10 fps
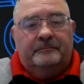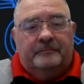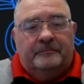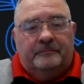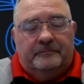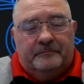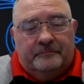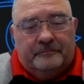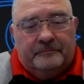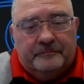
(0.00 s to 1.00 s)

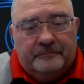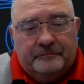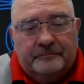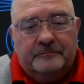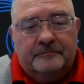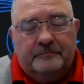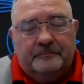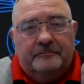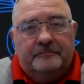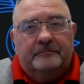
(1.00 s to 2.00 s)

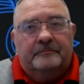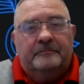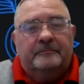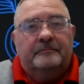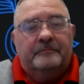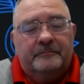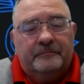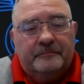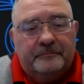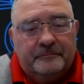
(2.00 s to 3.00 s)

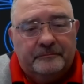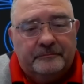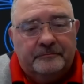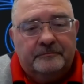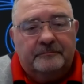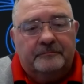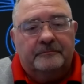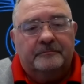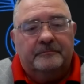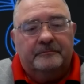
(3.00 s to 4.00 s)

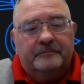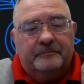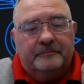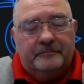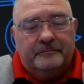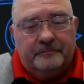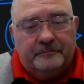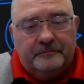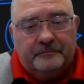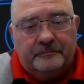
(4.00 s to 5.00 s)

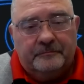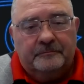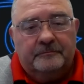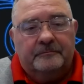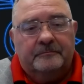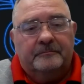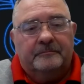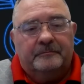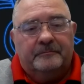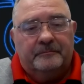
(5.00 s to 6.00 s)

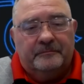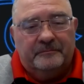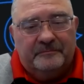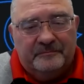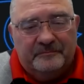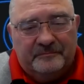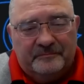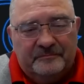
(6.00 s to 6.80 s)
(not speaking)